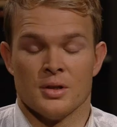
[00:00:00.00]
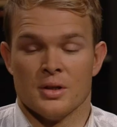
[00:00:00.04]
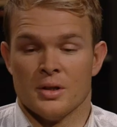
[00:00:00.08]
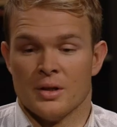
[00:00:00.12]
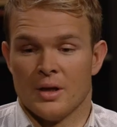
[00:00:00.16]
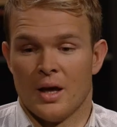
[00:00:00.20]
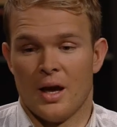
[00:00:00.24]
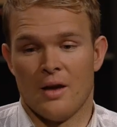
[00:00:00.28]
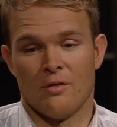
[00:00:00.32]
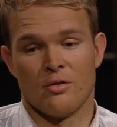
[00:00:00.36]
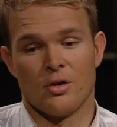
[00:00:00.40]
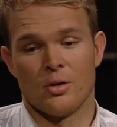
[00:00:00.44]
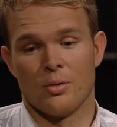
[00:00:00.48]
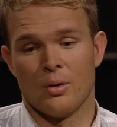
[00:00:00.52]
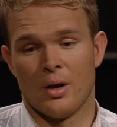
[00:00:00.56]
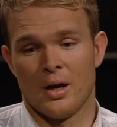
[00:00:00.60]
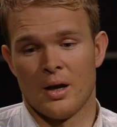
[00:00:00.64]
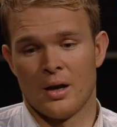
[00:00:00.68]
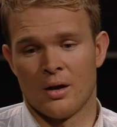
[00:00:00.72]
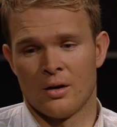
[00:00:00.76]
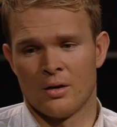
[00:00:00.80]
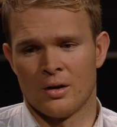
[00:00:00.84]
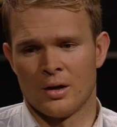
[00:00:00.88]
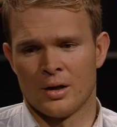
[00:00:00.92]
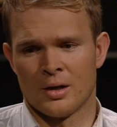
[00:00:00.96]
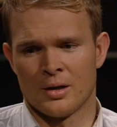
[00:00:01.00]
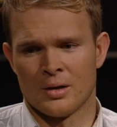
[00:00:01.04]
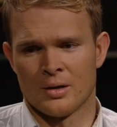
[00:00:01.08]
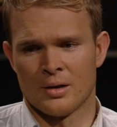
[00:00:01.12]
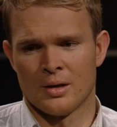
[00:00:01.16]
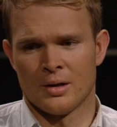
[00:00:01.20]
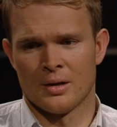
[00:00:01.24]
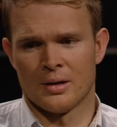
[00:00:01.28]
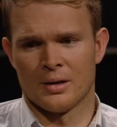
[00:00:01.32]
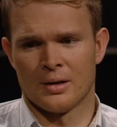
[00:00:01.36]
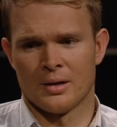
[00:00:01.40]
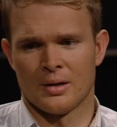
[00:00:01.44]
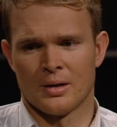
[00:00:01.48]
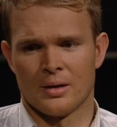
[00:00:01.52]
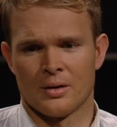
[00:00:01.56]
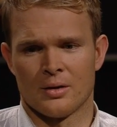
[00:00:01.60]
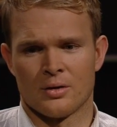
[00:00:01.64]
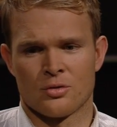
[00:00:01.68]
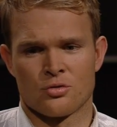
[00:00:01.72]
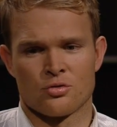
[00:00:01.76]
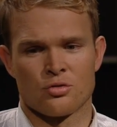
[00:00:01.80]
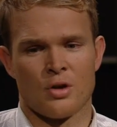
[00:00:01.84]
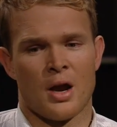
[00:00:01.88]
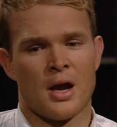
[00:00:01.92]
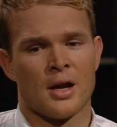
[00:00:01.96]
everywhere, and the
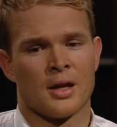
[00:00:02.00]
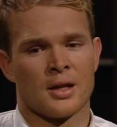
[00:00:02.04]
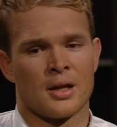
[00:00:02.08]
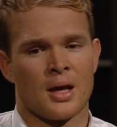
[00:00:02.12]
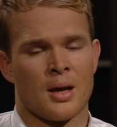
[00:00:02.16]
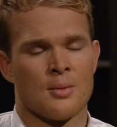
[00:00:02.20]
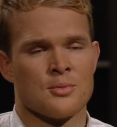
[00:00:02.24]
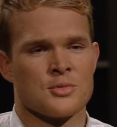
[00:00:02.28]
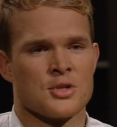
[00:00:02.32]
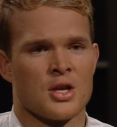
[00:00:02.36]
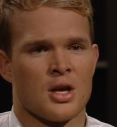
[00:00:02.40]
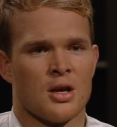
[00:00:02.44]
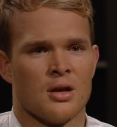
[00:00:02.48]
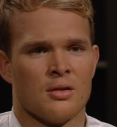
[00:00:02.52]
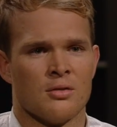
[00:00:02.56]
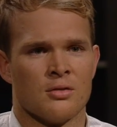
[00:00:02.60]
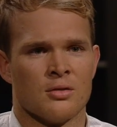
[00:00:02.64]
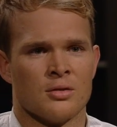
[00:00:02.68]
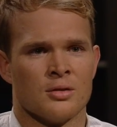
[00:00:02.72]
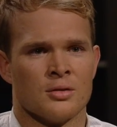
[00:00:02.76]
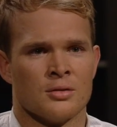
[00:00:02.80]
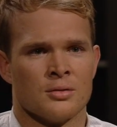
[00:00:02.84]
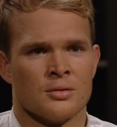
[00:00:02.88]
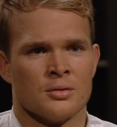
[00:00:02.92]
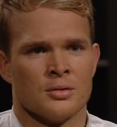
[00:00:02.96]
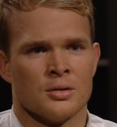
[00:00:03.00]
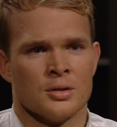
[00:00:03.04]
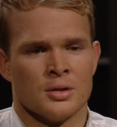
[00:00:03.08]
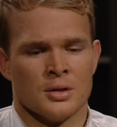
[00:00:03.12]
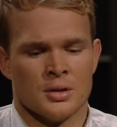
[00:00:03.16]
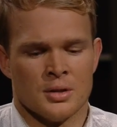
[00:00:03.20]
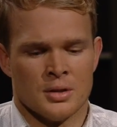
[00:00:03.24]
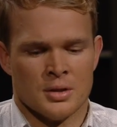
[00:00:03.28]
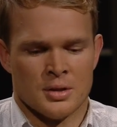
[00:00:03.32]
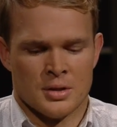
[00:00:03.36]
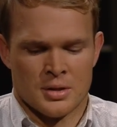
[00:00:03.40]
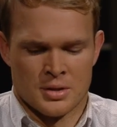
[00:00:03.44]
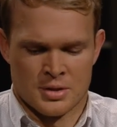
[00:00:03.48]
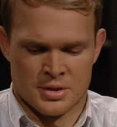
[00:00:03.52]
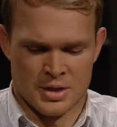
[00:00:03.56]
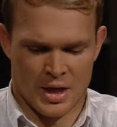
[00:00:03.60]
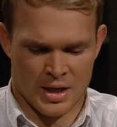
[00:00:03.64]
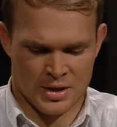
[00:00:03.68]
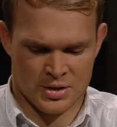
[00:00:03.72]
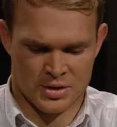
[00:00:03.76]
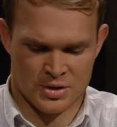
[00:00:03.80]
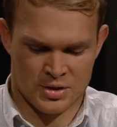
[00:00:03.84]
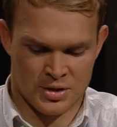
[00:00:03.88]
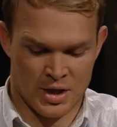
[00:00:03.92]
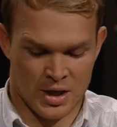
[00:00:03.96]
trainer comes over and
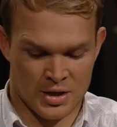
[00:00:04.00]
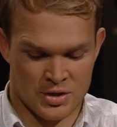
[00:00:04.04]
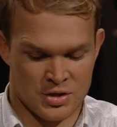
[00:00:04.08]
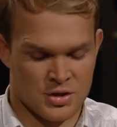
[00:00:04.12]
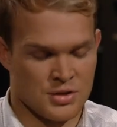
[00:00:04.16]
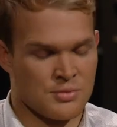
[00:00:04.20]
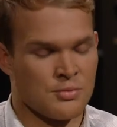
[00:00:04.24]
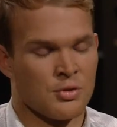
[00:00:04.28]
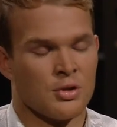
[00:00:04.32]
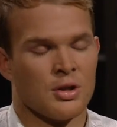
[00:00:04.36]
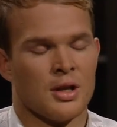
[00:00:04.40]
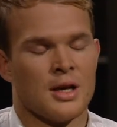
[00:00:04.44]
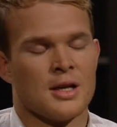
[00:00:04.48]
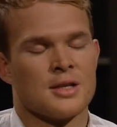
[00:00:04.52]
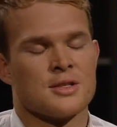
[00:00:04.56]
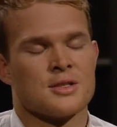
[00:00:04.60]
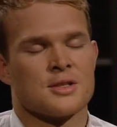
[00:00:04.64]
touches my legs